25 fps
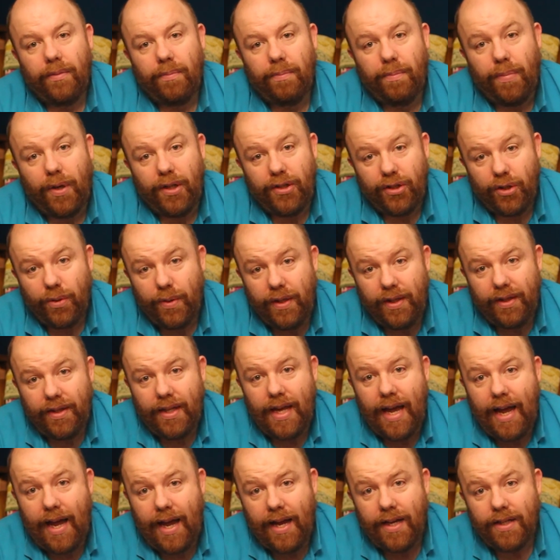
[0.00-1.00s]
By doing
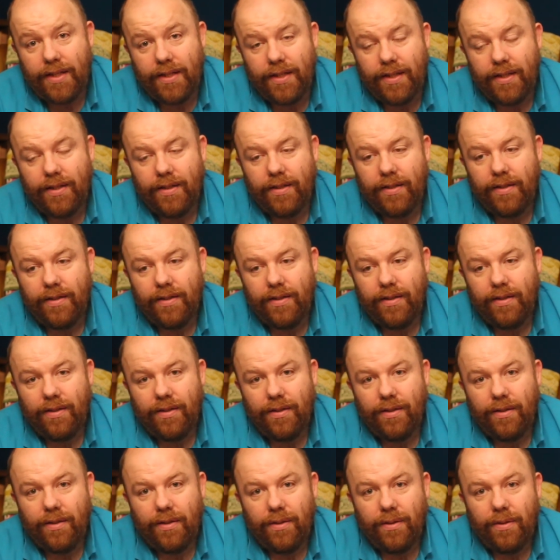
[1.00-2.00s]
that,
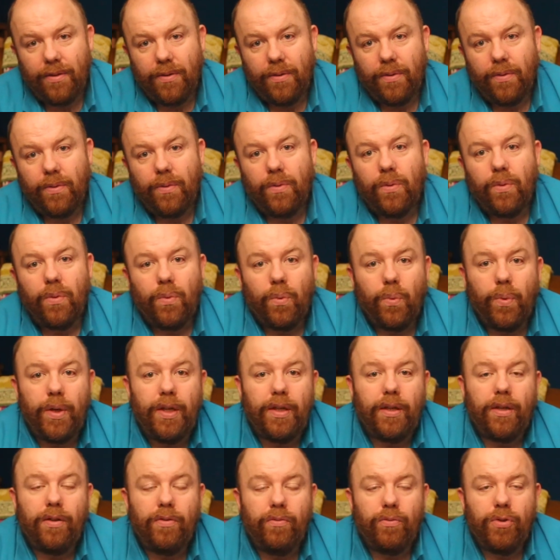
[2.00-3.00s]
we
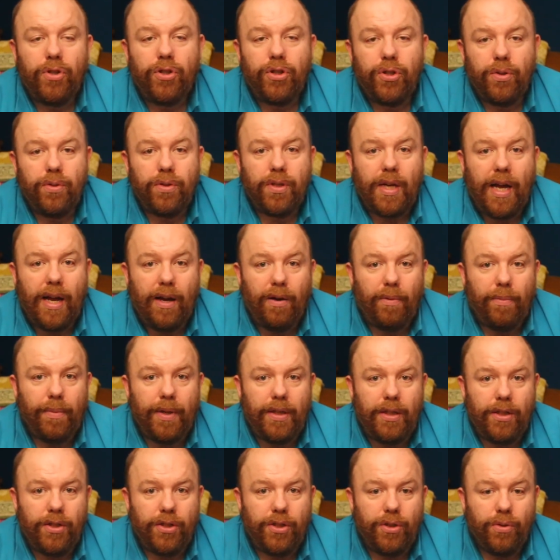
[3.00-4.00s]
can reduce how
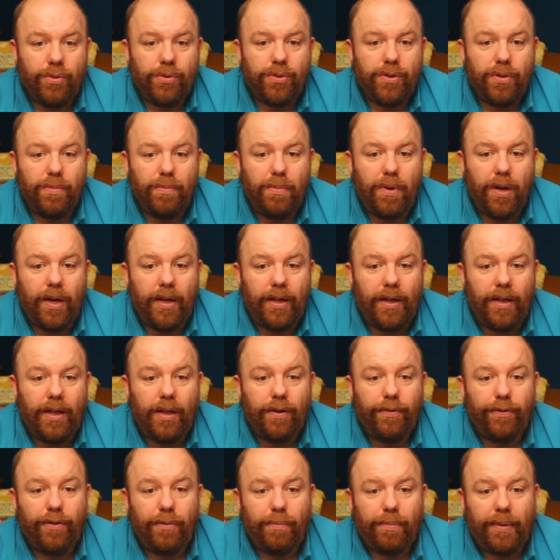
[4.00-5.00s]
many children might
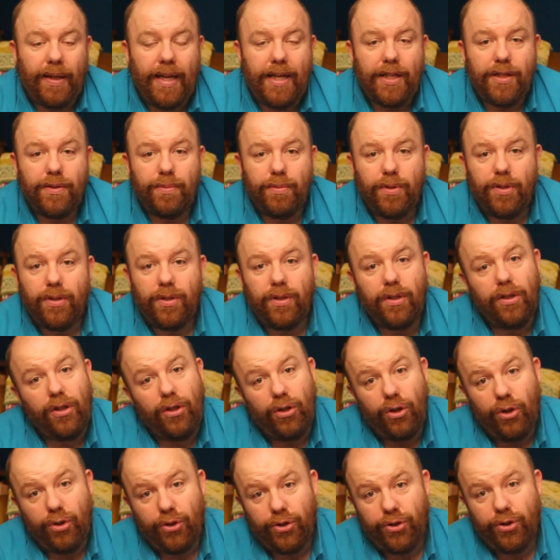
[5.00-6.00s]
live in placements that are
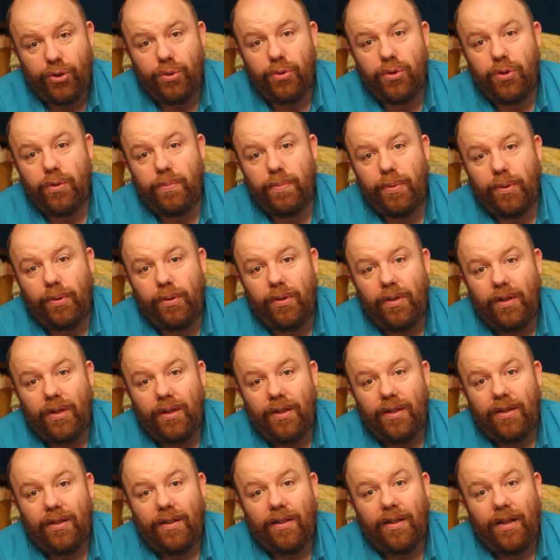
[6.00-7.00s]
not suitable
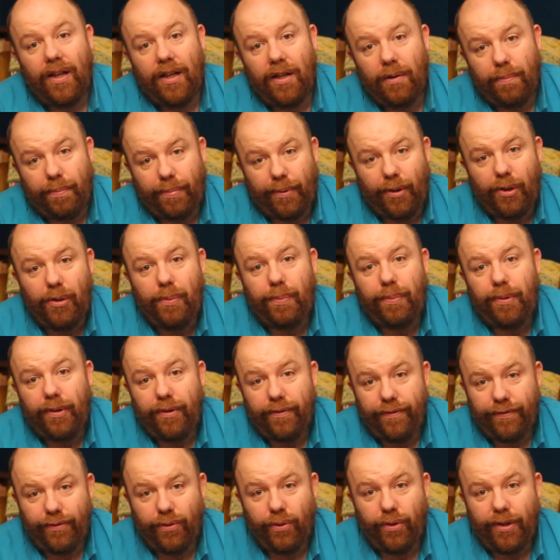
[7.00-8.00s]
and
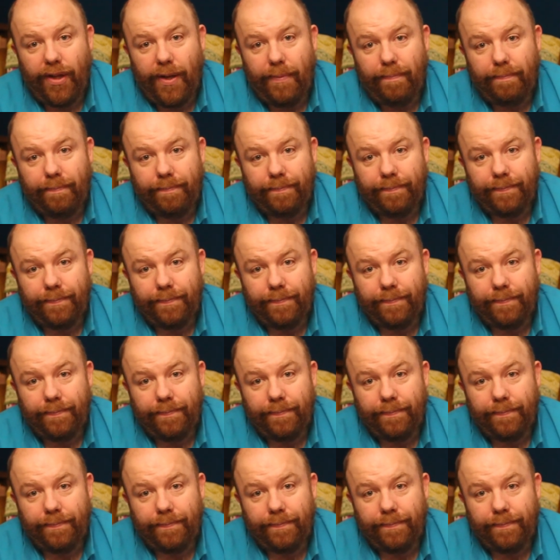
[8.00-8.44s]
appropriate for them.